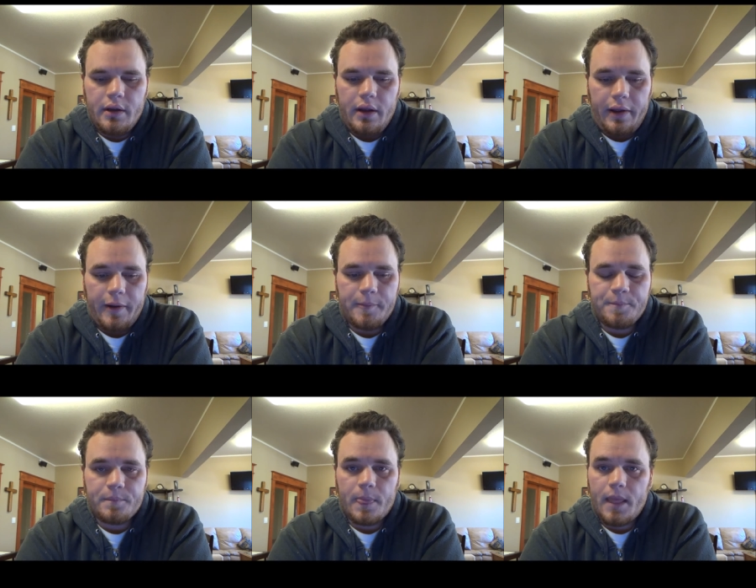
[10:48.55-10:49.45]
Um,
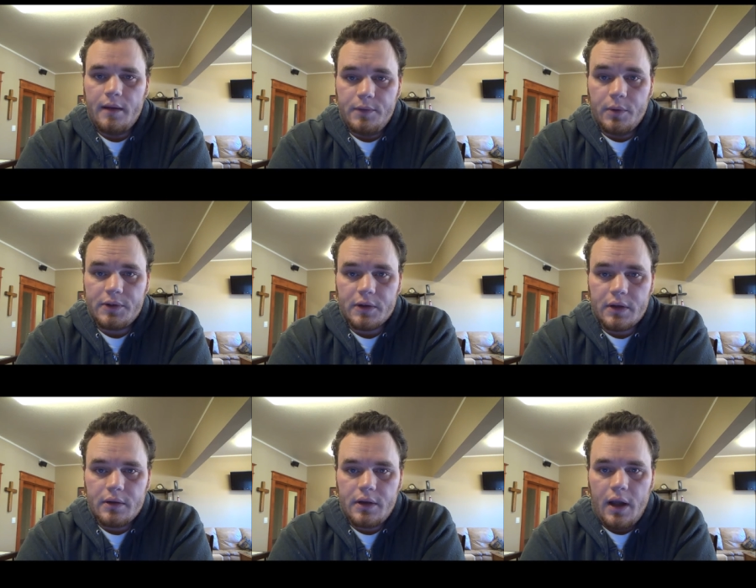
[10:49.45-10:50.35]
if you want to
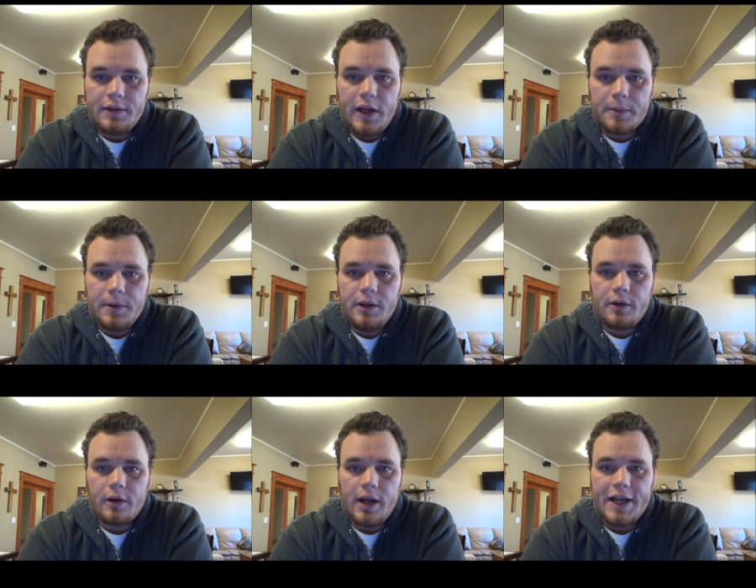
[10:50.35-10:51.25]
contact me
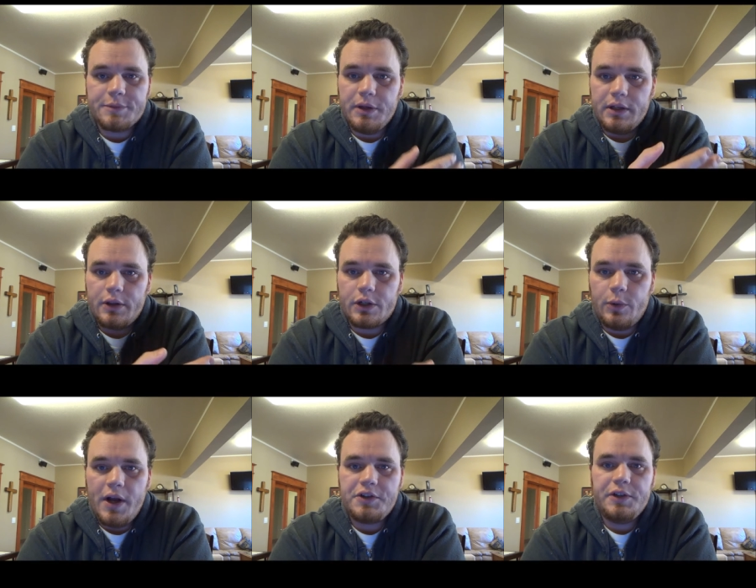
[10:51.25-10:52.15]
or ask me another
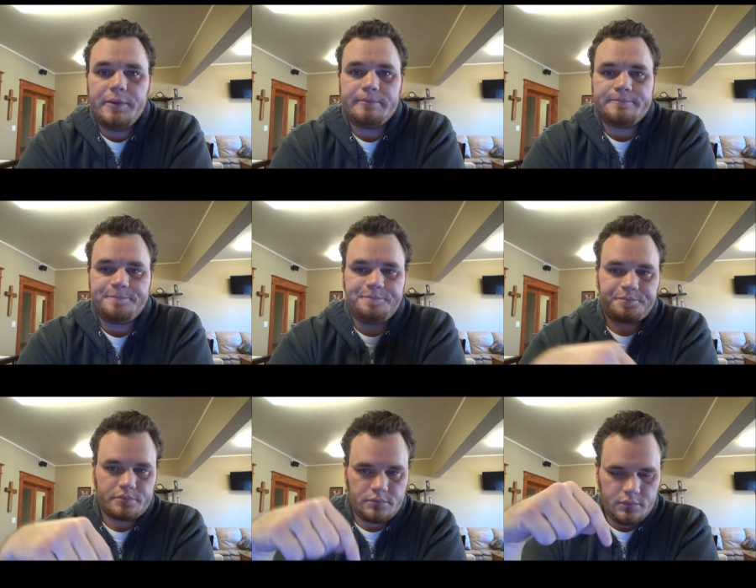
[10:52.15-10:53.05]
question,
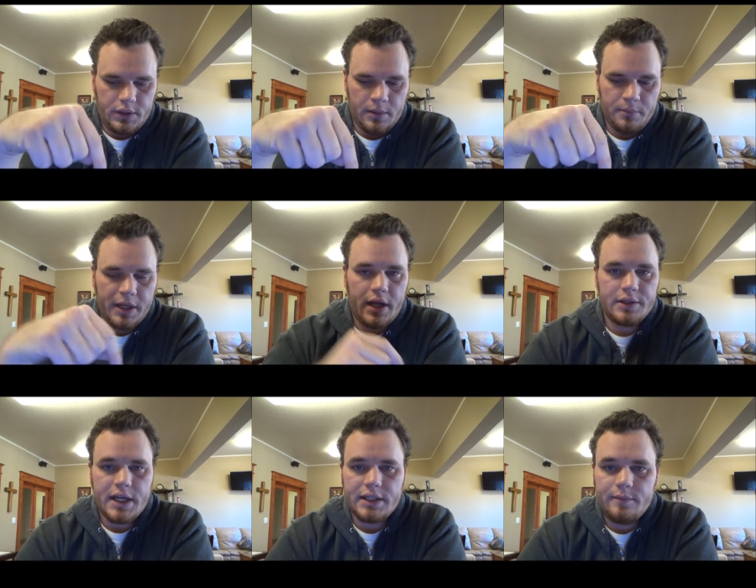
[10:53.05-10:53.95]
my
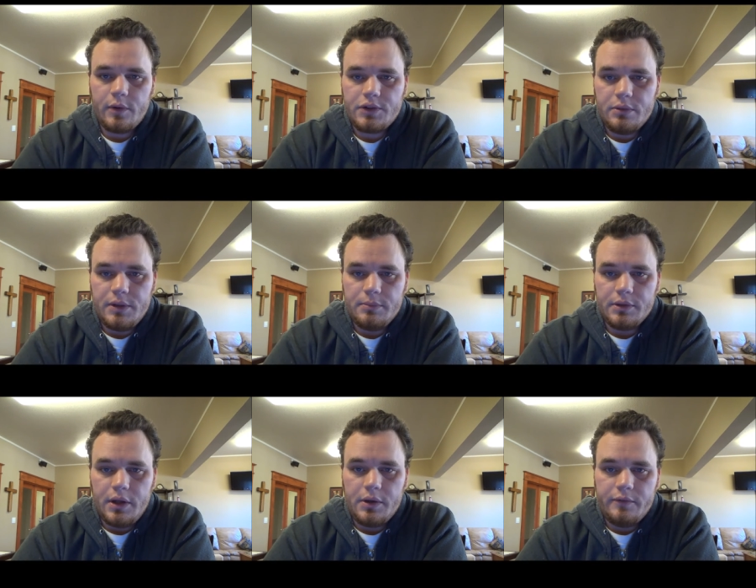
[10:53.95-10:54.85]
contact info should be
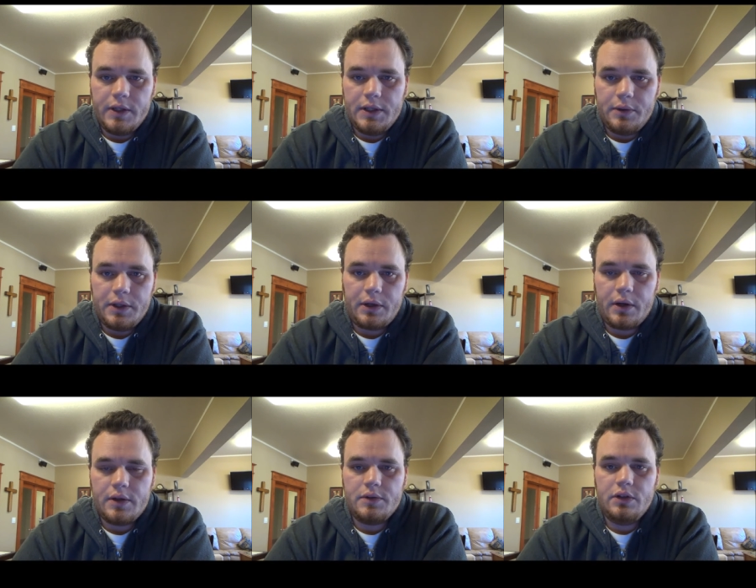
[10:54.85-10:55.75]
below the video here
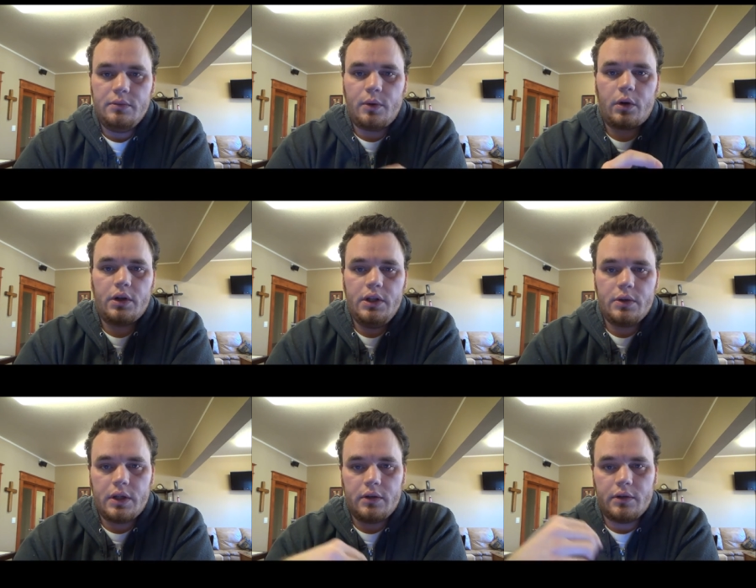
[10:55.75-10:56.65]
on YouTube, or you
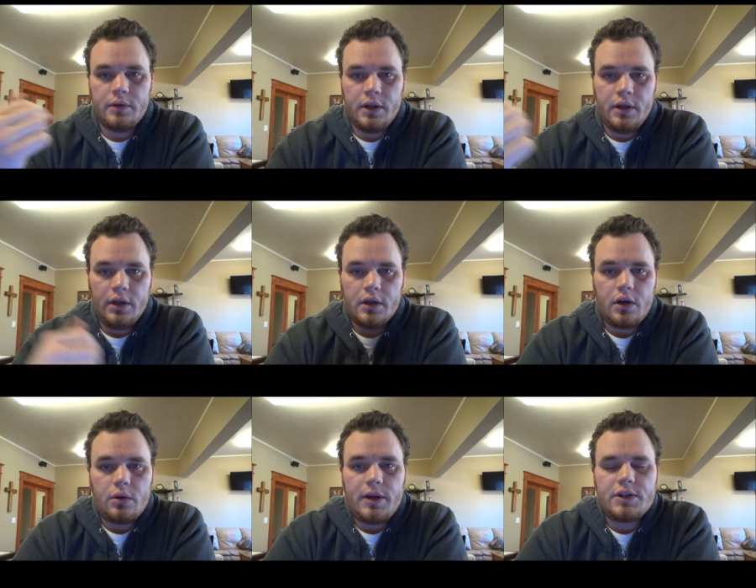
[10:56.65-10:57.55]
can
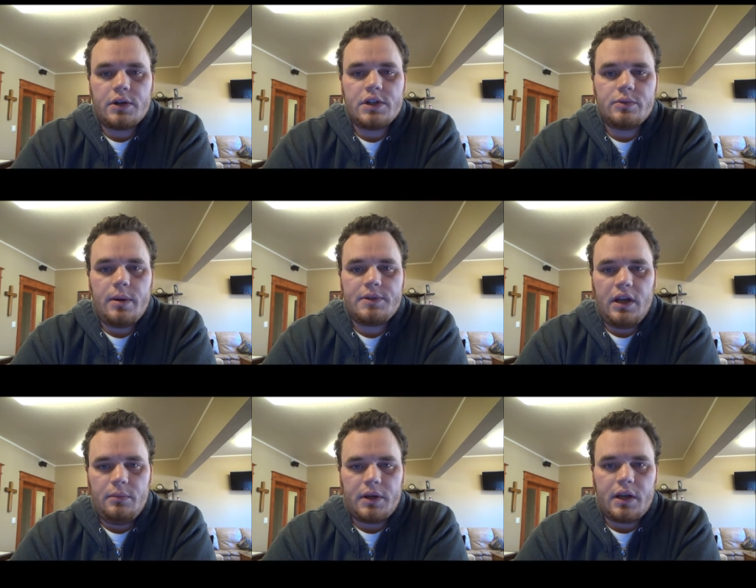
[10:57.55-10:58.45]
go to my church's
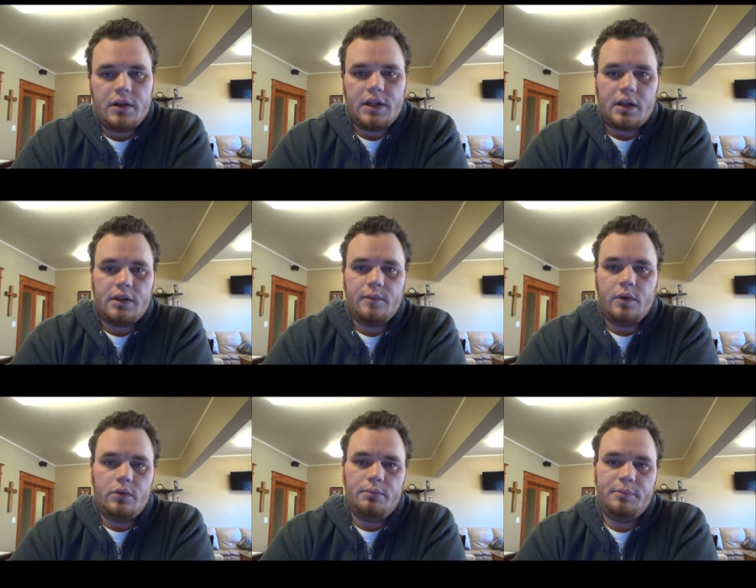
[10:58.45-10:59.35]
website. My contact
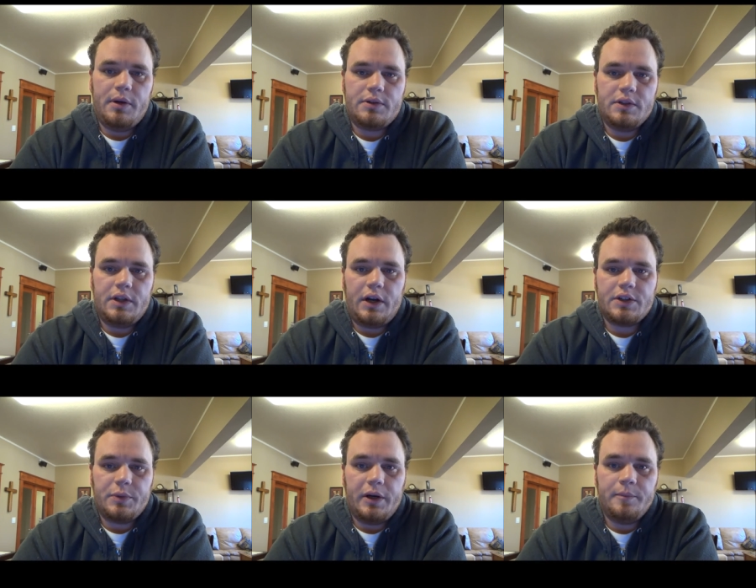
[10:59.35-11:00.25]
info will be posted there
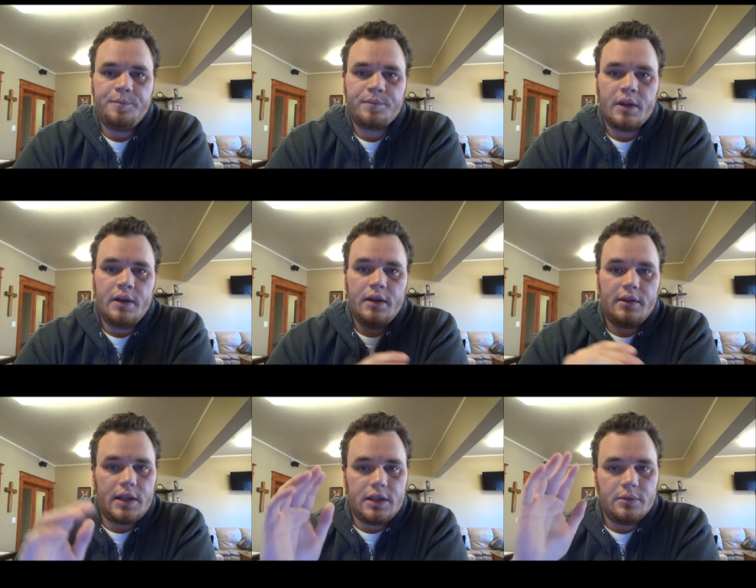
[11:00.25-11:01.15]
as well.
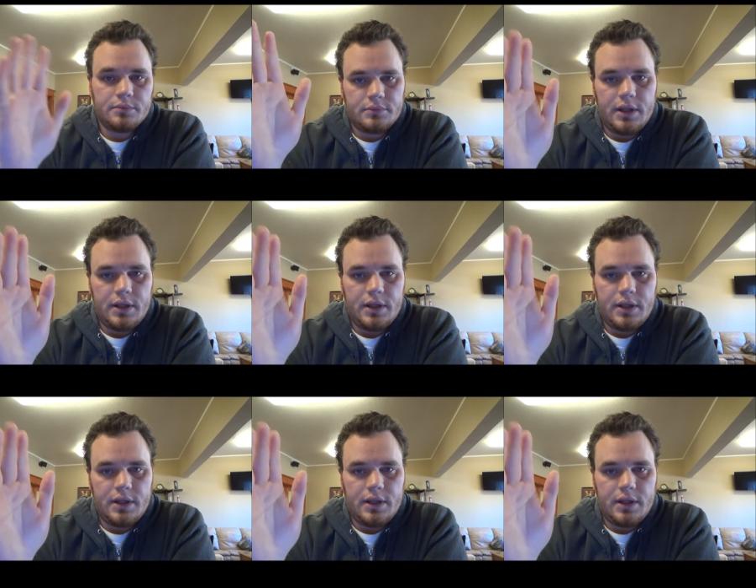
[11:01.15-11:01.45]
Thank you.